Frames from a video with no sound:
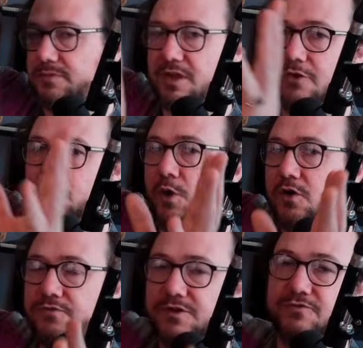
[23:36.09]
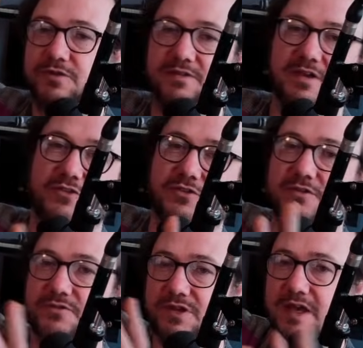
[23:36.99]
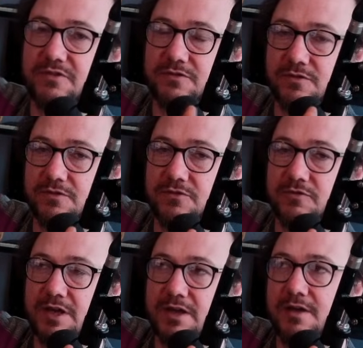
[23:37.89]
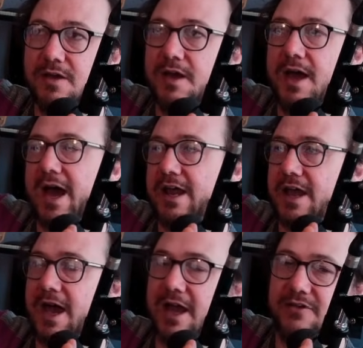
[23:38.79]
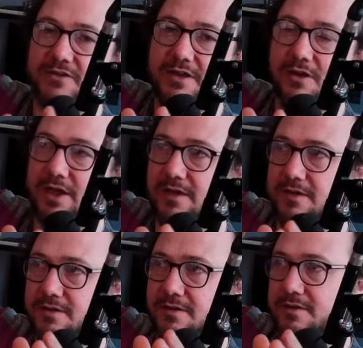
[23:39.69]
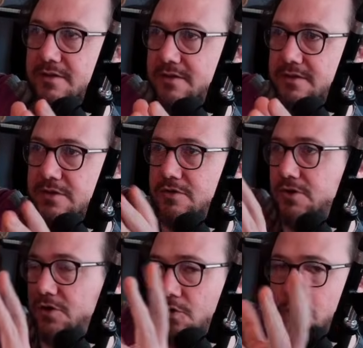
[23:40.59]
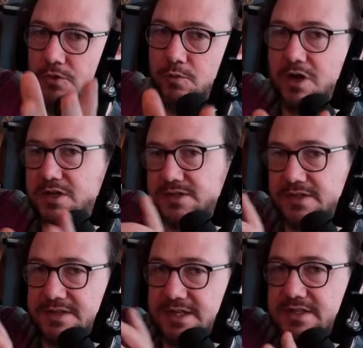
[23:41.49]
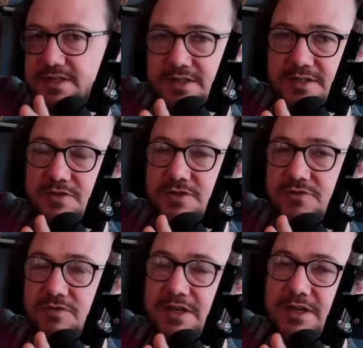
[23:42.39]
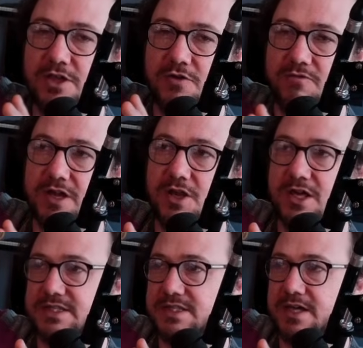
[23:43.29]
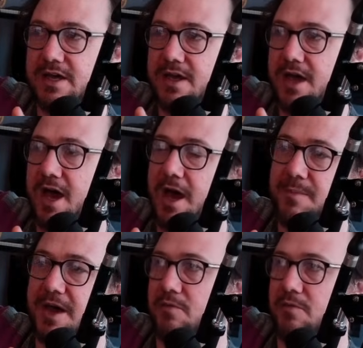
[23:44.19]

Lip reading: 12 different sections of text on the screen, and actually like you look at all the words and the sentences on the screen and you realize that about,